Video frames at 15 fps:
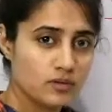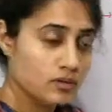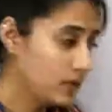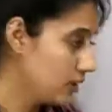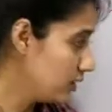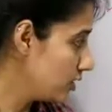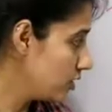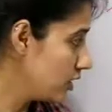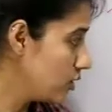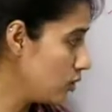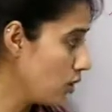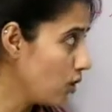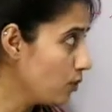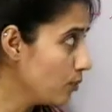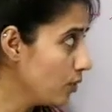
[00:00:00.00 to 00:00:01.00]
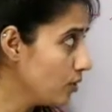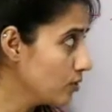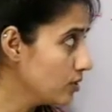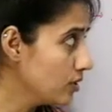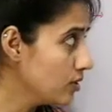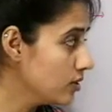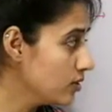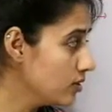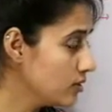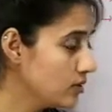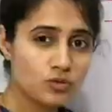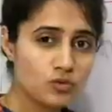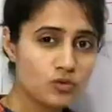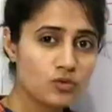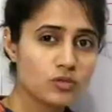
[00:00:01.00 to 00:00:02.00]
This is a long process.
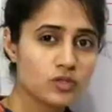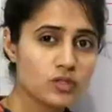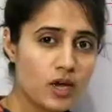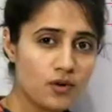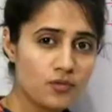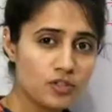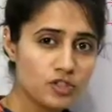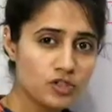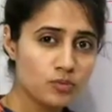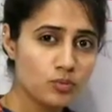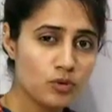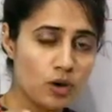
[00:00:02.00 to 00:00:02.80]
So starvation